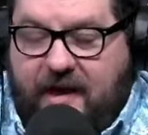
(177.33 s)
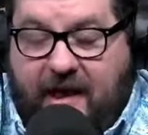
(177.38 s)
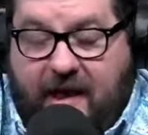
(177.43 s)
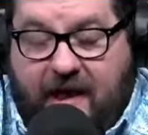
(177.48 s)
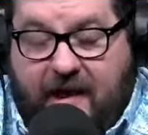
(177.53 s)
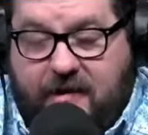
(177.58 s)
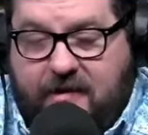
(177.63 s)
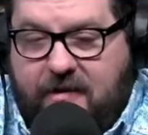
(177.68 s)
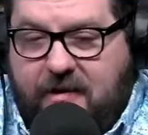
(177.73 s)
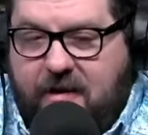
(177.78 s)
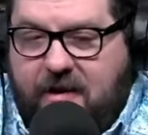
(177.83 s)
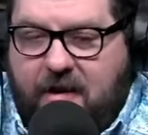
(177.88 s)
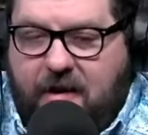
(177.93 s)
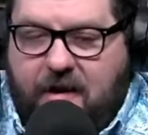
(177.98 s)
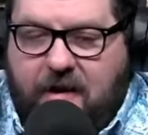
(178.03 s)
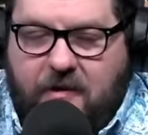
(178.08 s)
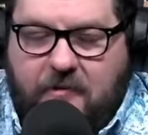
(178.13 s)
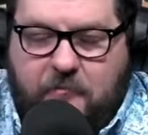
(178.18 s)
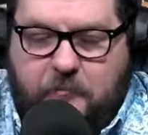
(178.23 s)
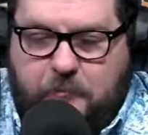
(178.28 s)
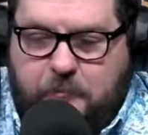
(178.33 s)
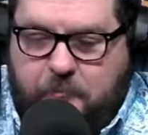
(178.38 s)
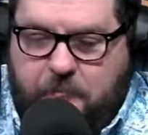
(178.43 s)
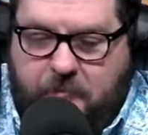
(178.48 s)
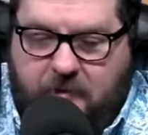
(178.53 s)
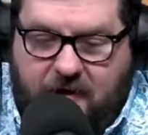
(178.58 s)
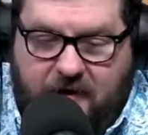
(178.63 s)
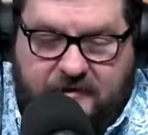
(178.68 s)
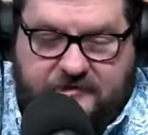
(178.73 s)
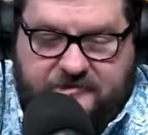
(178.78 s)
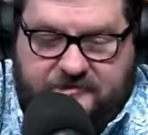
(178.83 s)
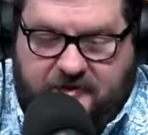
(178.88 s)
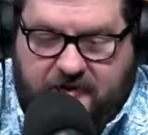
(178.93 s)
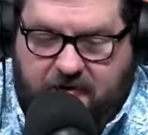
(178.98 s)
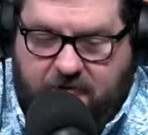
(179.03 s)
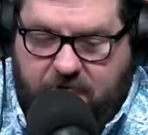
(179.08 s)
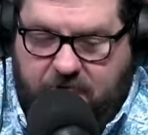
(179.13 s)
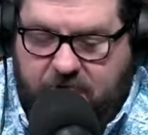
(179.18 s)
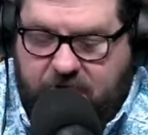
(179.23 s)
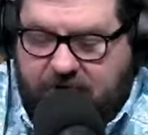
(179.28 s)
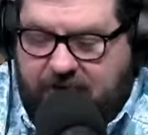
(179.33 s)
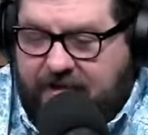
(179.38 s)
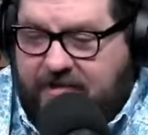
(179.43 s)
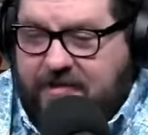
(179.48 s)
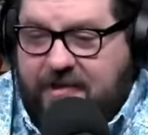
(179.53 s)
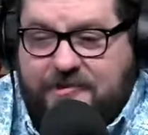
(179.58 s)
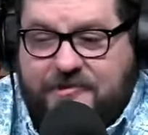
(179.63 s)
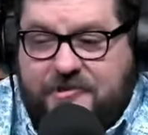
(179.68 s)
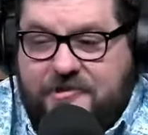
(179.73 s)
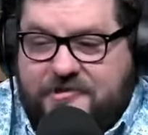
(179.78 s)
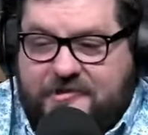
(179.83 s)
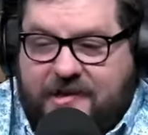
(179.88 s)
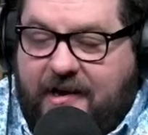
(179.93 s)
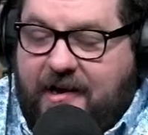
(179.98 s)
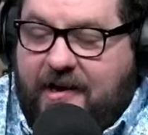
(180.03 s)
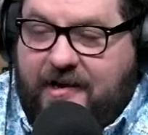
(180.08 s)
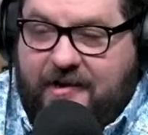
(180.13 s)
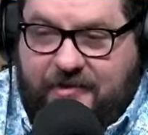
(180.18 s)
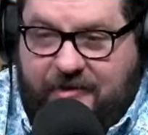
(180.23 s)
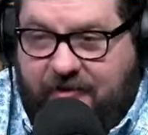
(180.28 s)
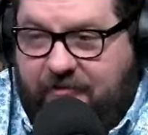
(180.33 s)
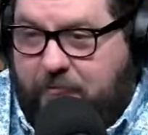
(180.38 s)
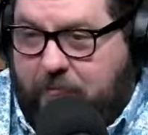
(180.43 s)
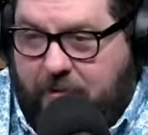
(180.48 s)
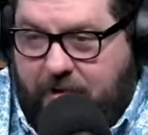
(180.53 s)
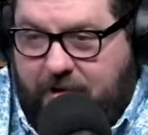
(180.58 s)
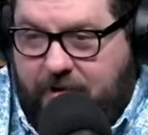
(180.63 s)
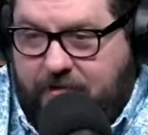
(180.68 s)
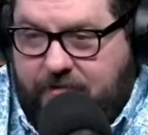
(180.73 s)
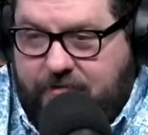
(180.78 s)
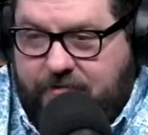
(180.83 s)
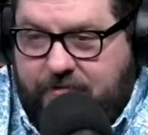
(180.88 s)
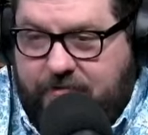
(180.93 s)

And also, like, let's get into this part.